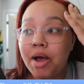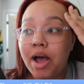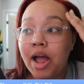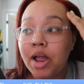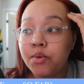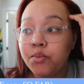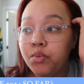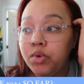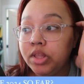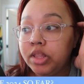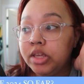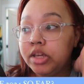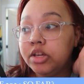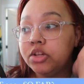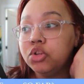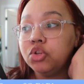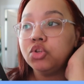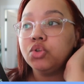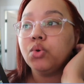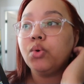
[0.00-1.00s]
I really
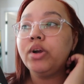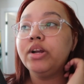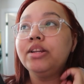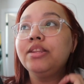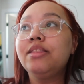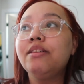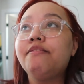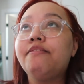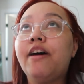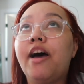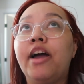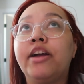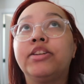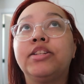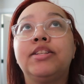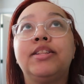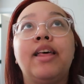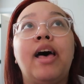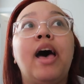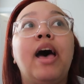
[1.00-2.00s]
enjoyed the
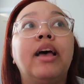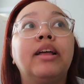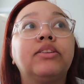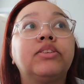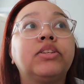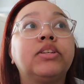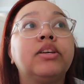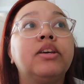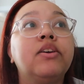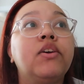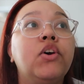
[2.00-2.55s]
fact that